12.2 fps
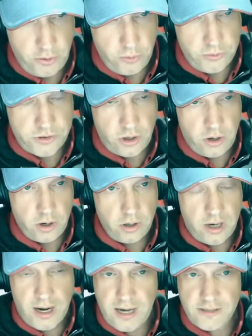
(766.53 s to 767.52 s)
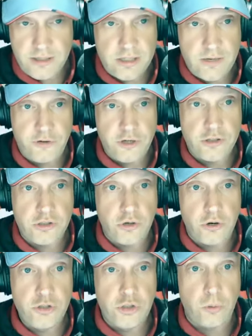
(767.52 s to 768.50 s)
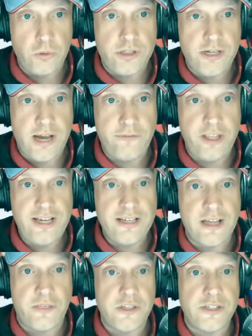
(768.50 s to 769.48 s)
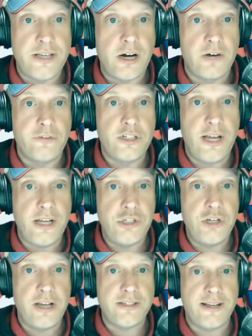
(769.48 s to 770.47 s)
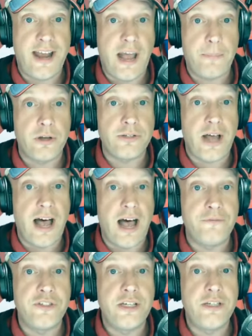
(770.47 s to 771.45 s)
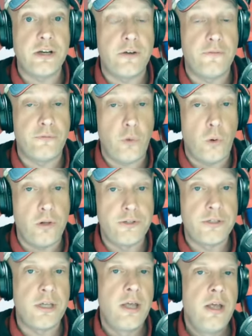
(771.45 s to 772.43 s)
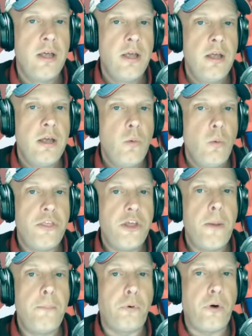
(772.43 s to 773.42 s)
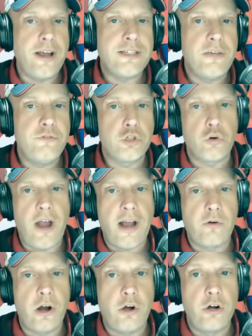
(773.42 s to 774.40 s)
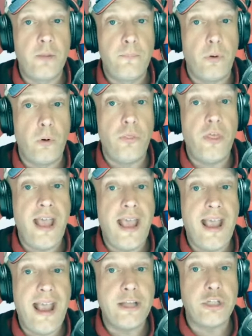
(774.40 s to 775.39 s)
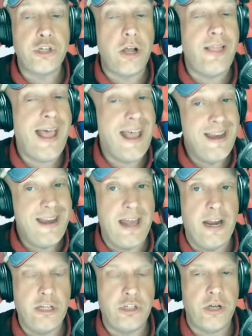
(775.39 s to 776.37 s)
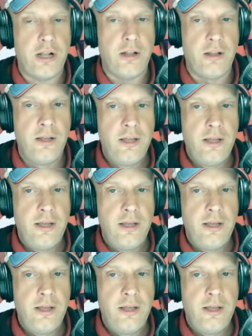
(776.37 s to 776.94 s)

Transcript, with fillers: Those are causes of concern. Joe Snively is at the center of attention as the Capitals offseason unfolds with an impressive track record in both the AHL and NHL.